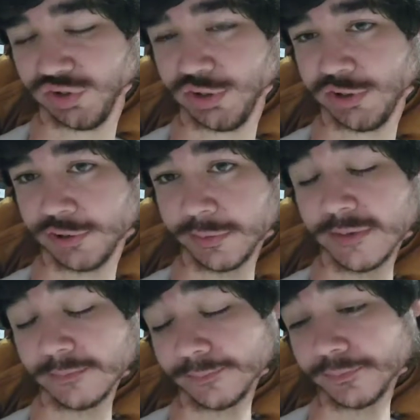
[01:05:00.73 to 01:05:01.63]
Excuse me.
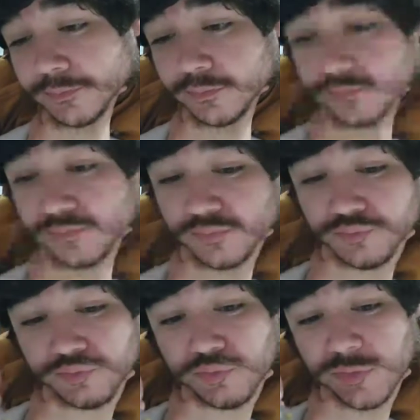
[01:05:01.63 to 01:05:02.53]

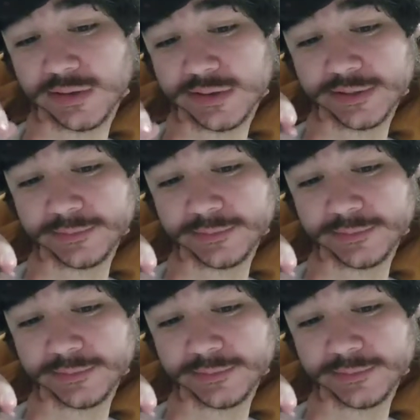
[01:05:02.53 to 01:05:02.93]
let's see.